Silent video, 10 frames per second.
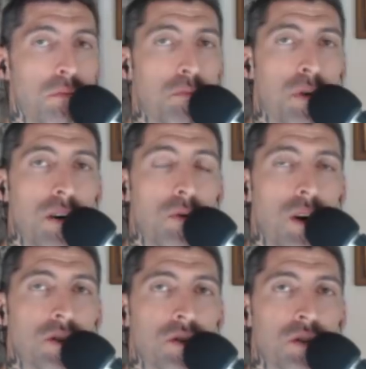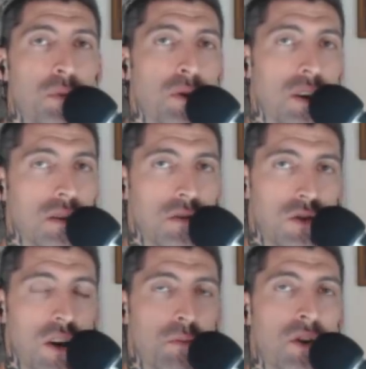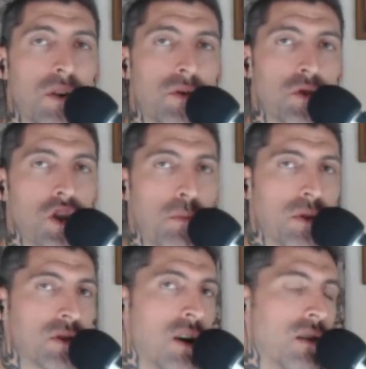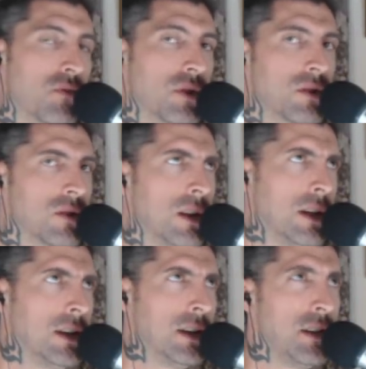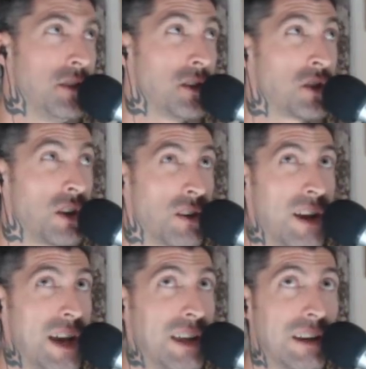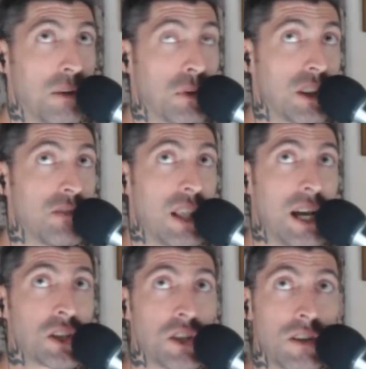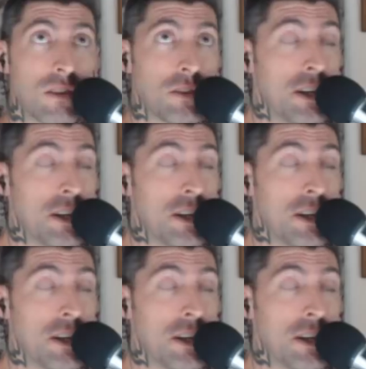Paul Washer spoke at John MacArthur Shepherd's Conference this year and I believe last year.